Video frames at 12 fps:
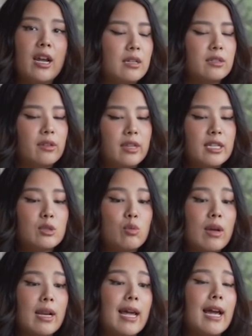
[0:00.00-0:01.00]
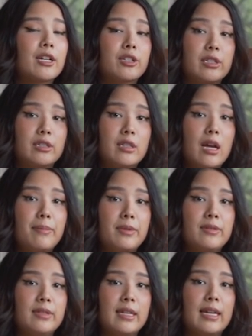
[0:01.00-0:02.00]
So this one, I actually stopped
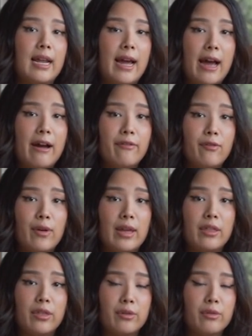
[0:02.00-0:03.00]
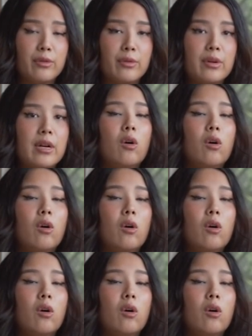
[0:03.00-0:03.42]
using it halfway through